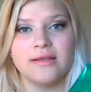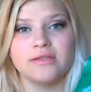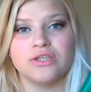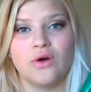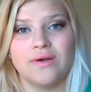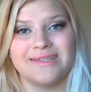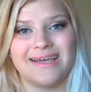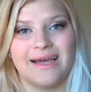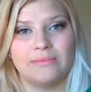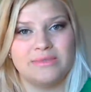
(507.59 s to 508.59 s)
So it's
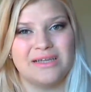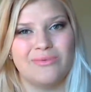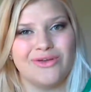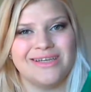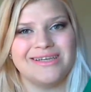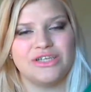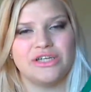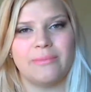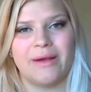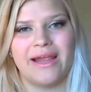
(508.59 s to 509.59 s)
like I'm double
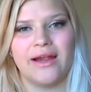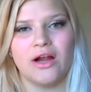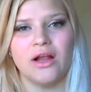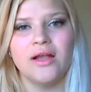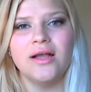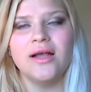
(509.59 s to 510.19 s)
conditioning my hair.